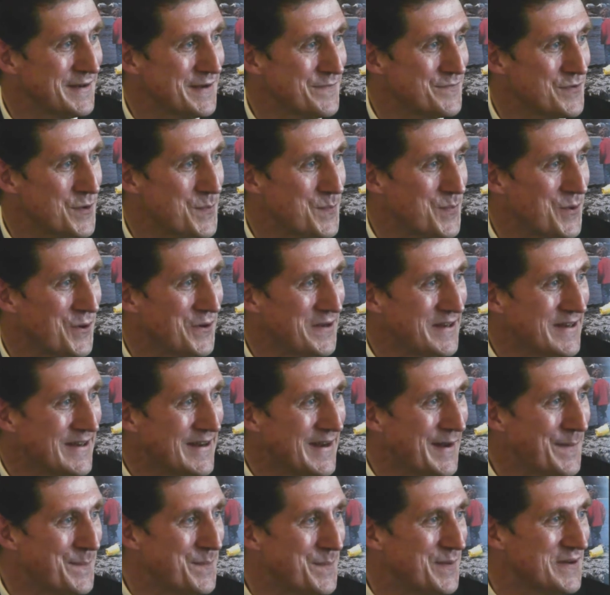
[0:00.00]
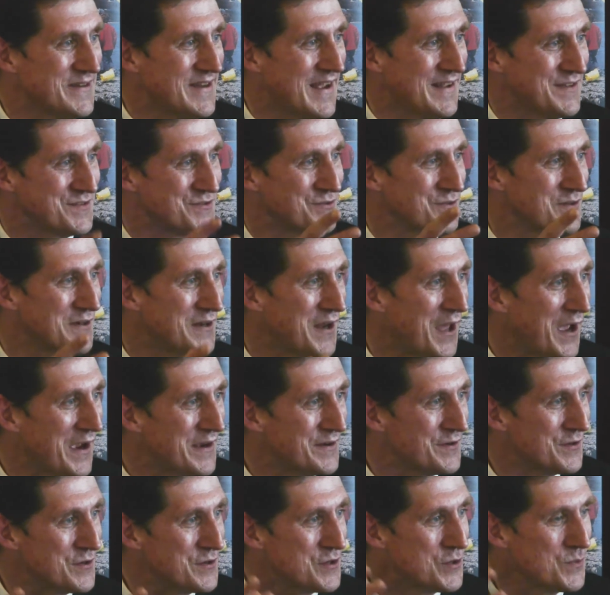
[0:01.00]
if you're putting in a pedestrian
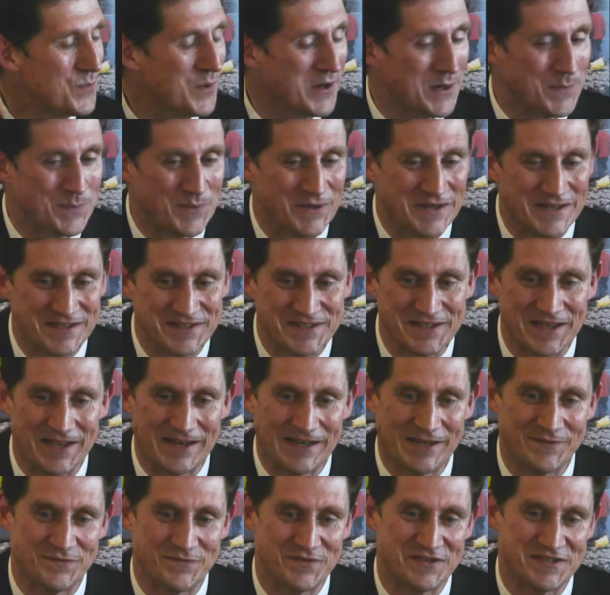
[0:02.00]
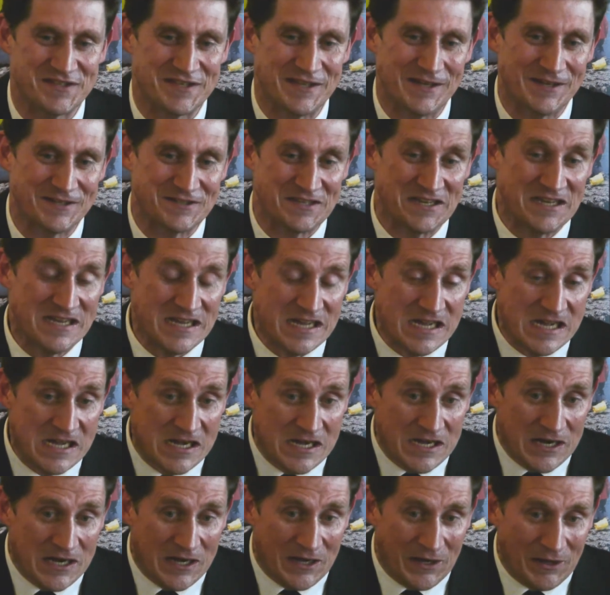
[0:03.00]
light or you want to put in a cycling facility,
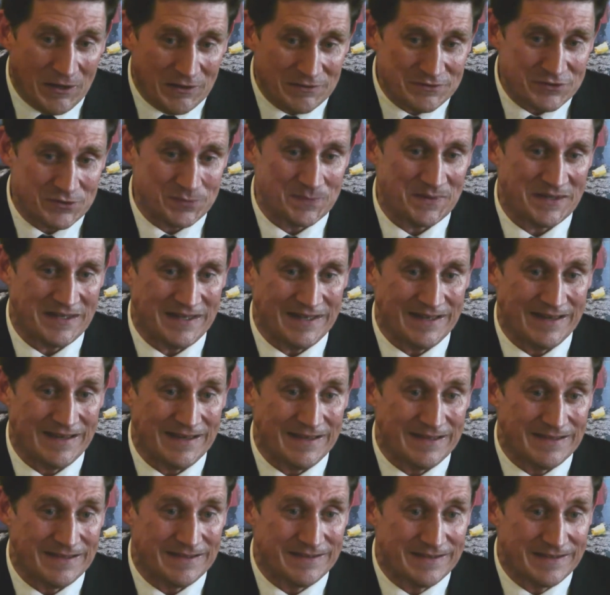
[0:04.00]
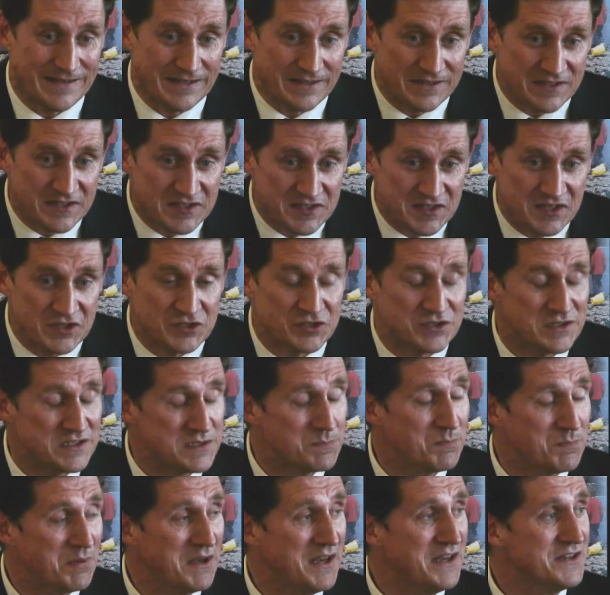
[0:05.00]
ultimately the decision is
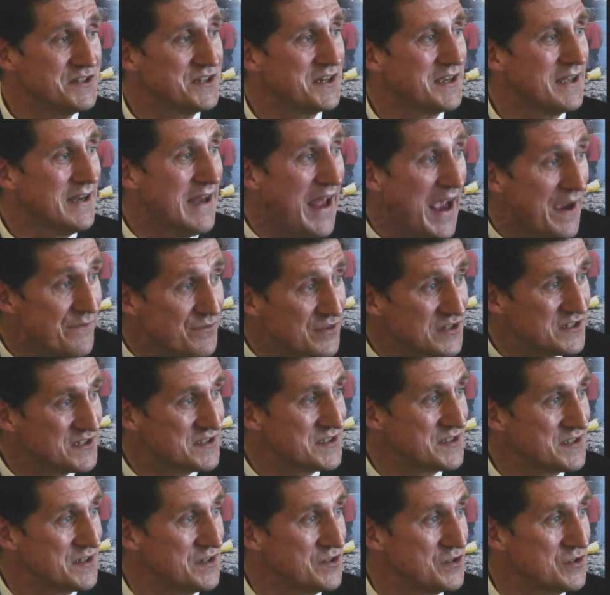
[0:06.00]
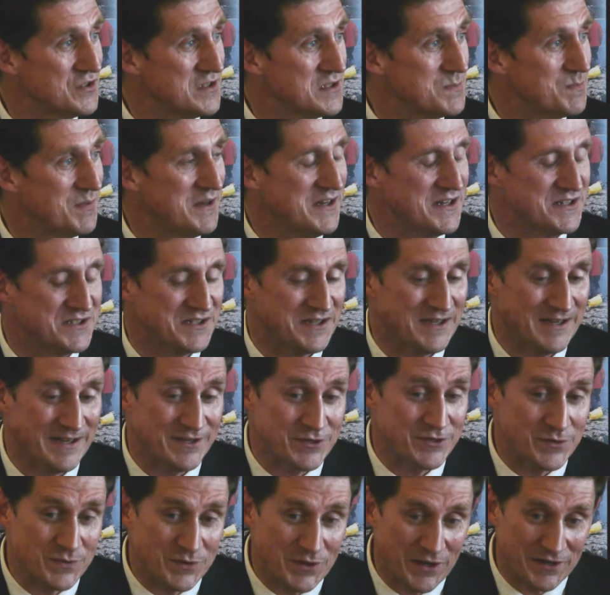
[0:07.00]
political. Every decision is political.
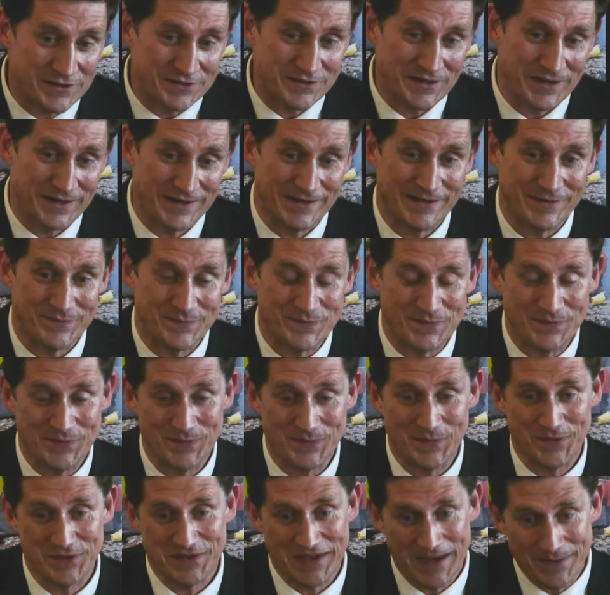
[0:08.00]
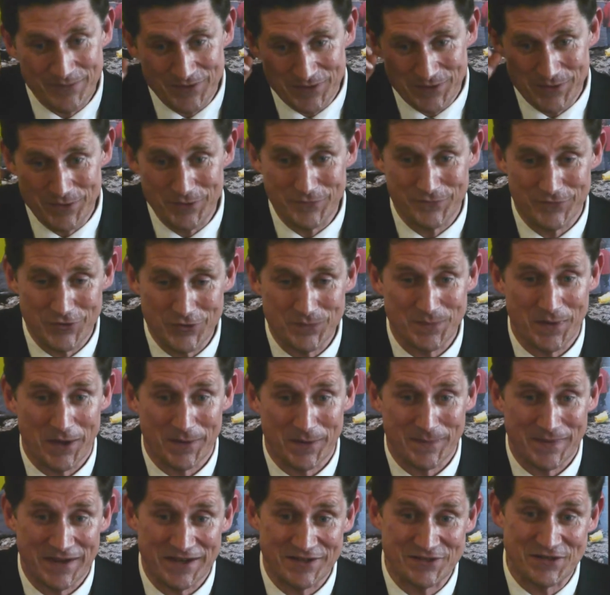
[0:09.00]
And I kind of suppose came to the view of my
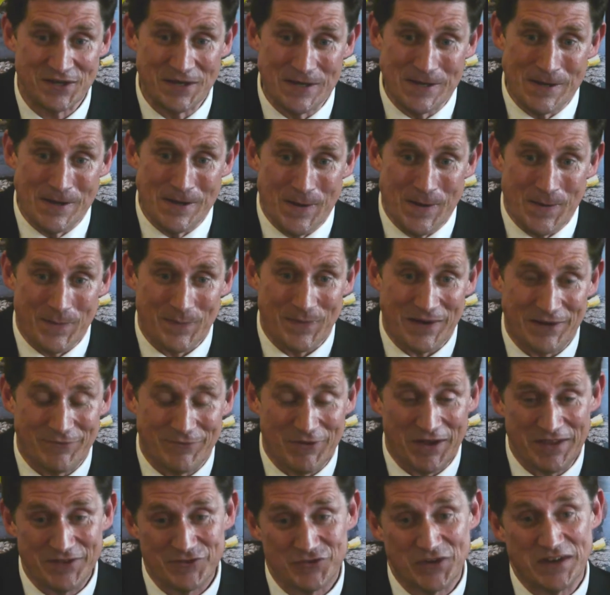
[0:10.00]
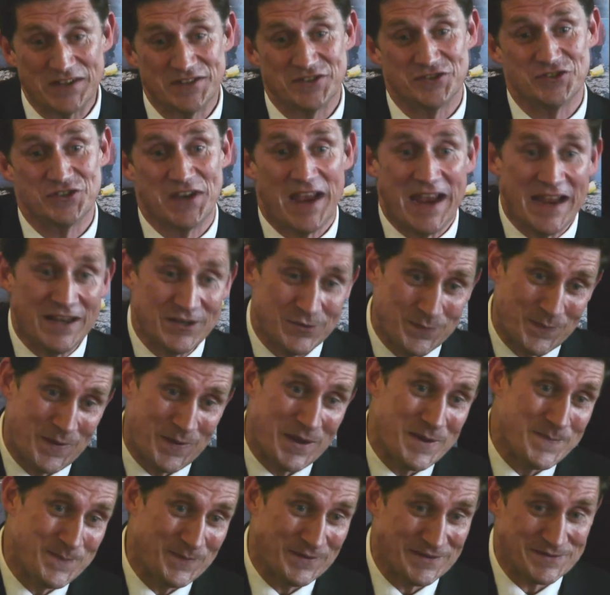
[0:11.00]
mind, well, rather than trying to change
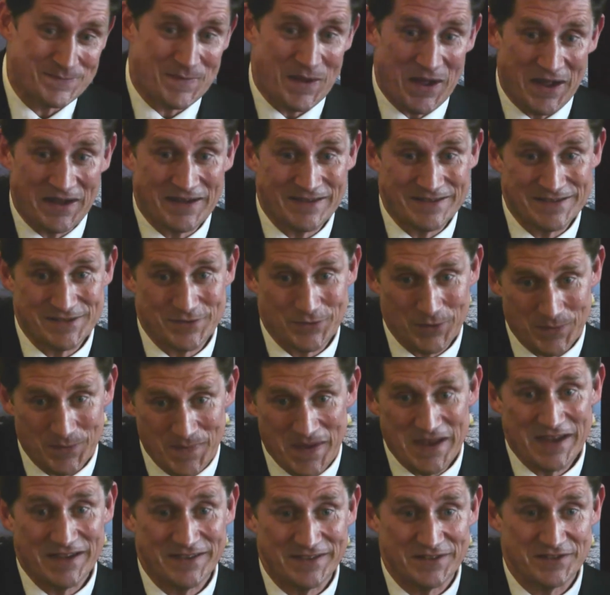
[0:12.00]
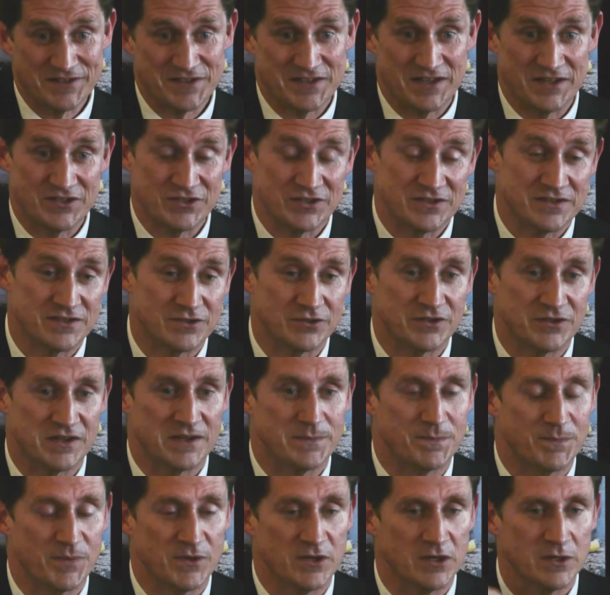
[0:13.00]
people's minds who are making the decisions, could I
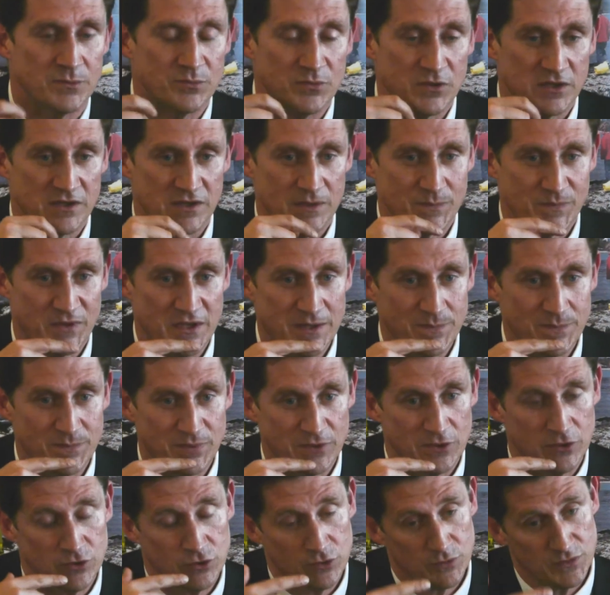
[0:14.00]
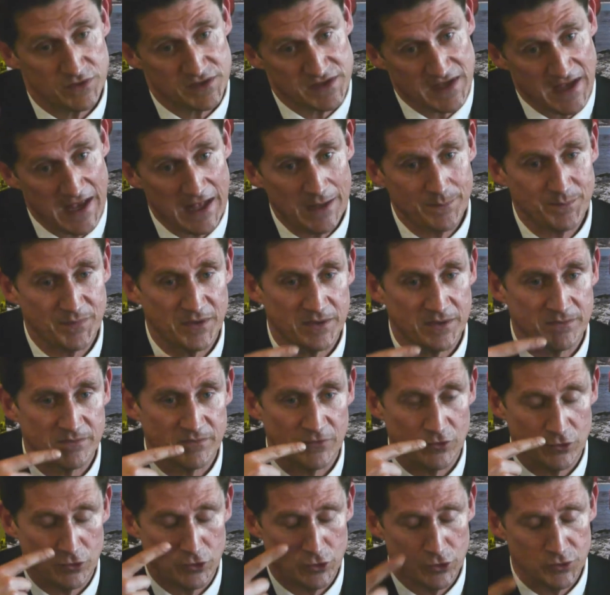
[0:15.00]
become one of the people who was
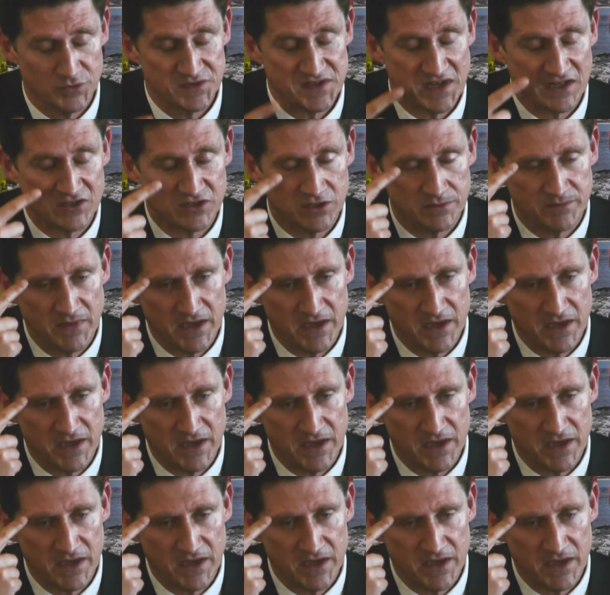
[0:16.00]
actually